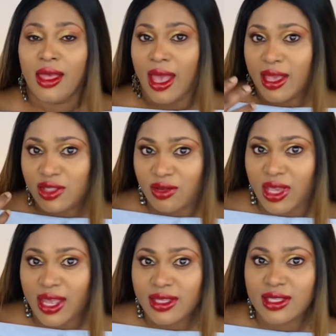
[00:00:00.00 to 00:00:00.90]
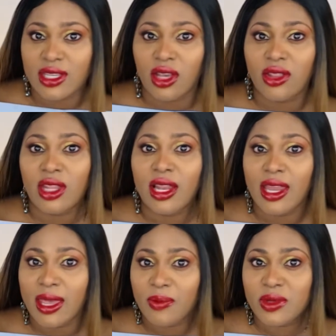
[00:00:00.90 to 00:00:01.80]
As you can see on the
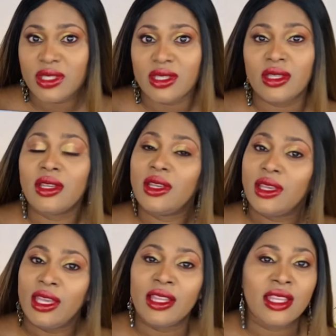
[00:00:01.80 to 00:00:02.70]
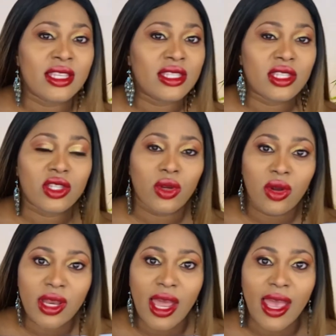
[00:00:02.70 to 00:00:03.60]
lips, it is
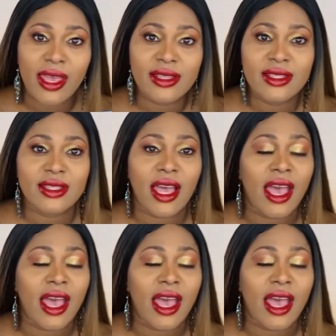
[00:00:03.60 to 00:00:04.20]
so nice.